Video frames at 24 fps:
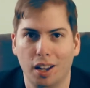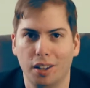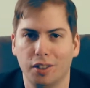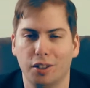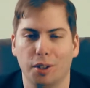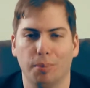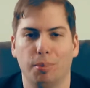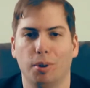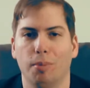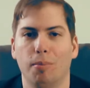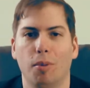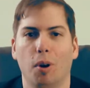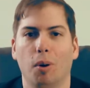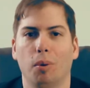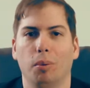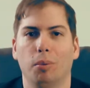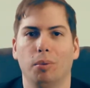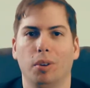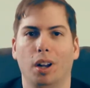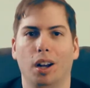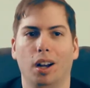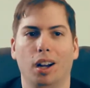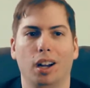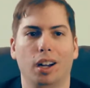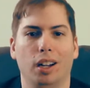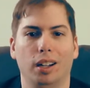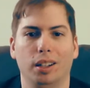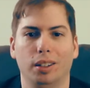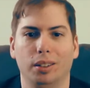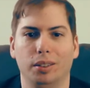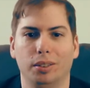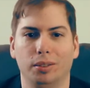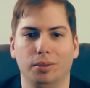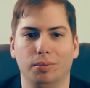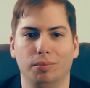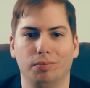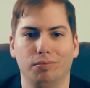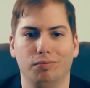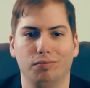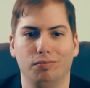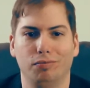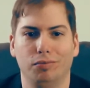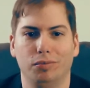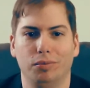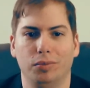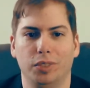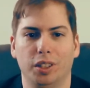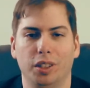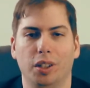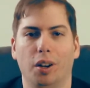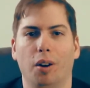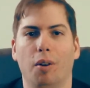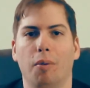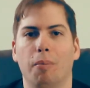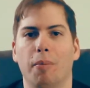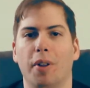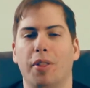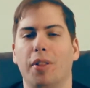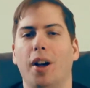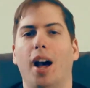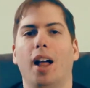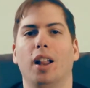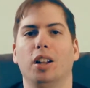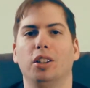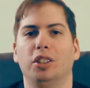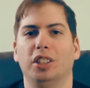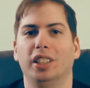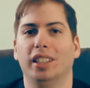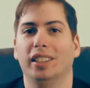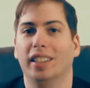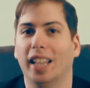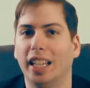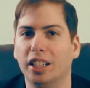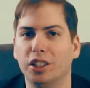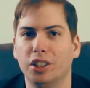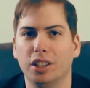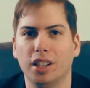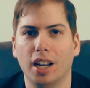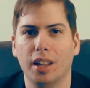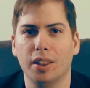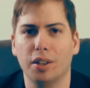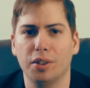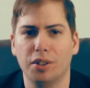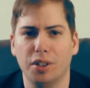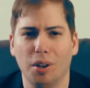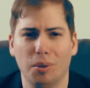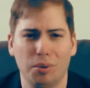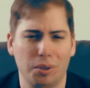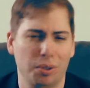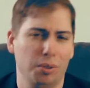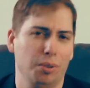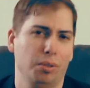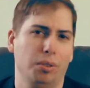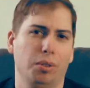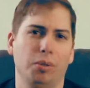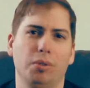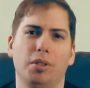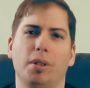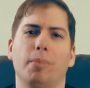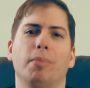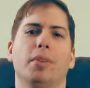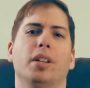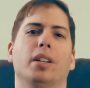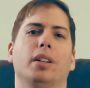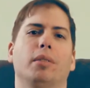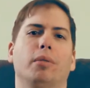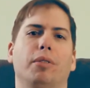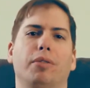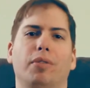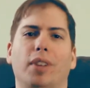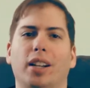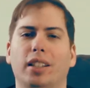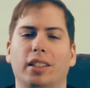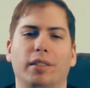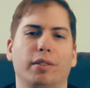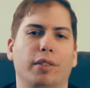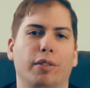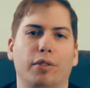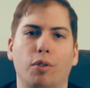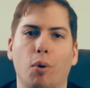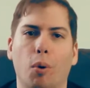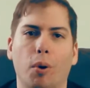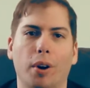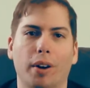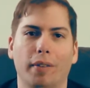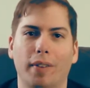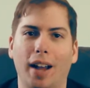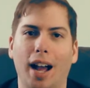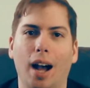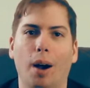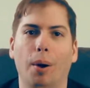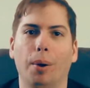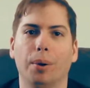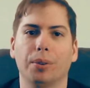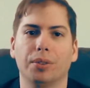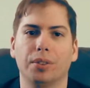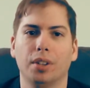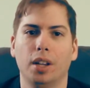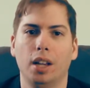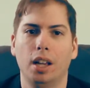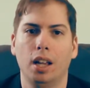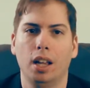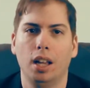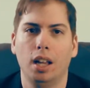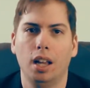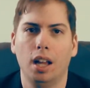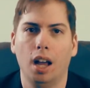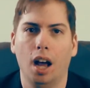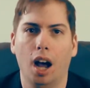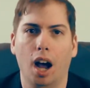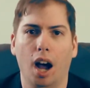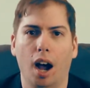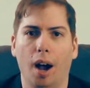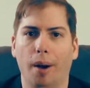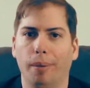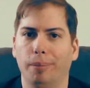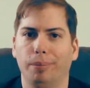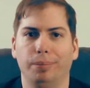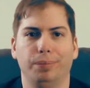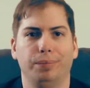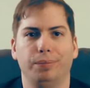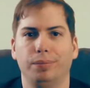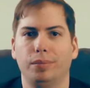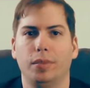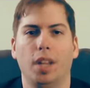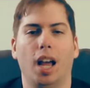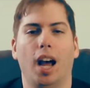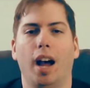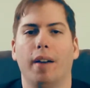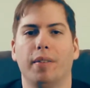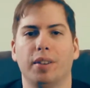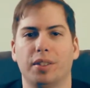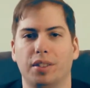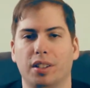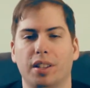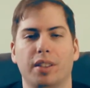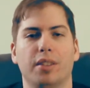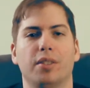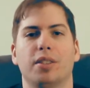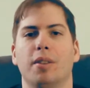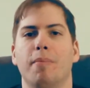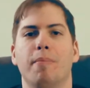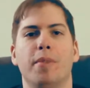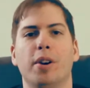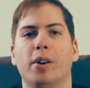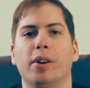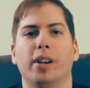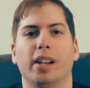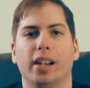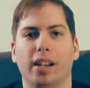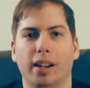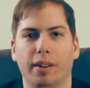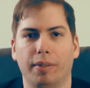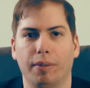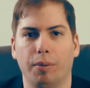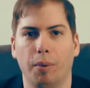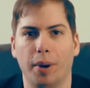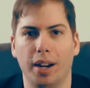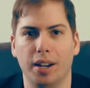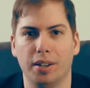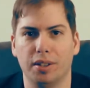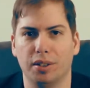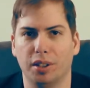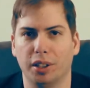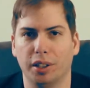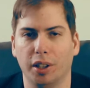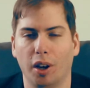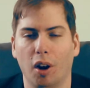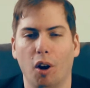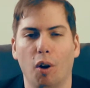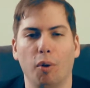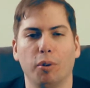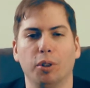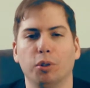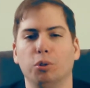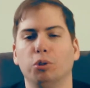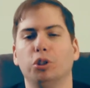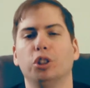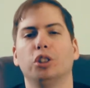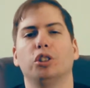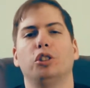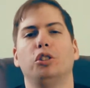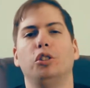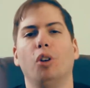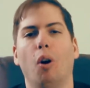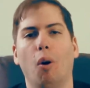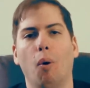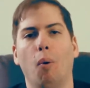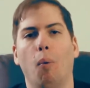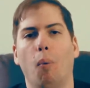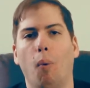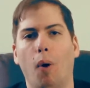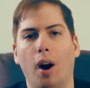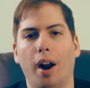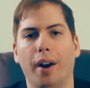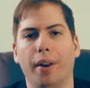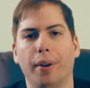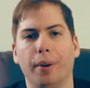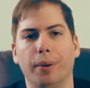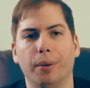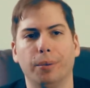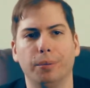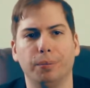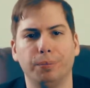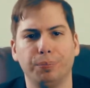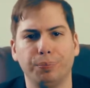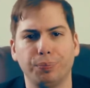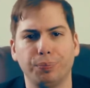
to promote, mythology and legend on the show. Do something reflective of Court of Owls. Obviously, there's a myriad of ways to go. You just don't want to.